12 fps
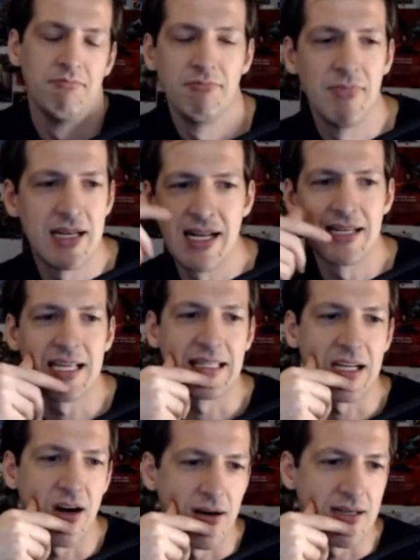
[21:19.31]
Let's let's get the
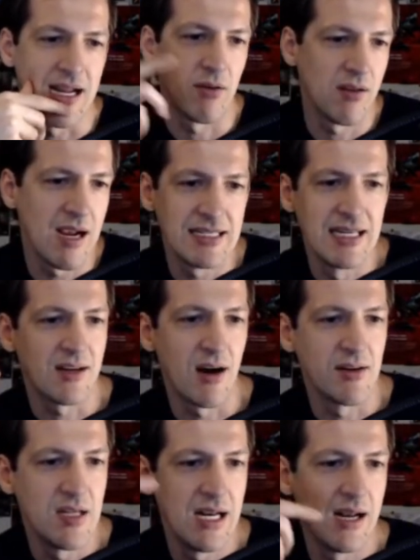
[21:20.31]
cards out. You guys need the
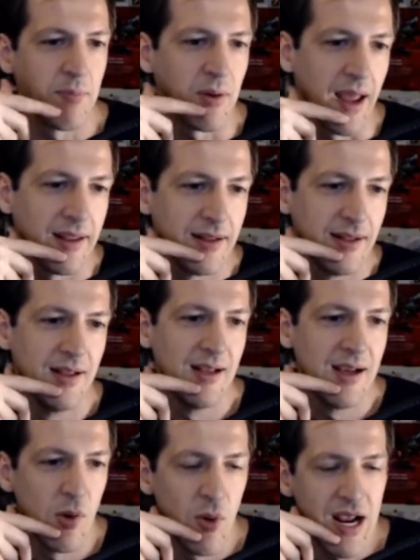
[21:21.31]
cards. You need to play
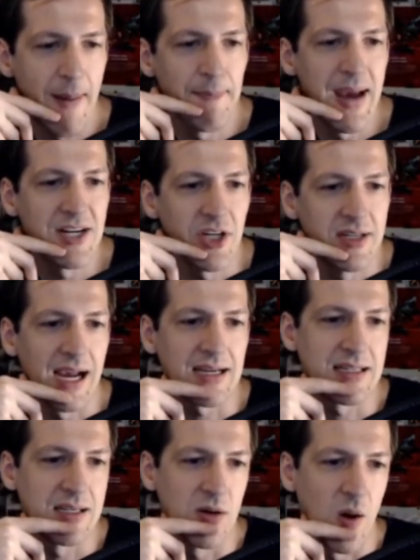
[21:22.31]
we got magic decks
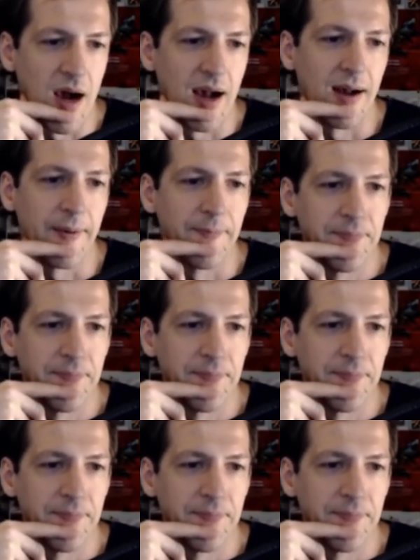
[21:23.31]
to, uh,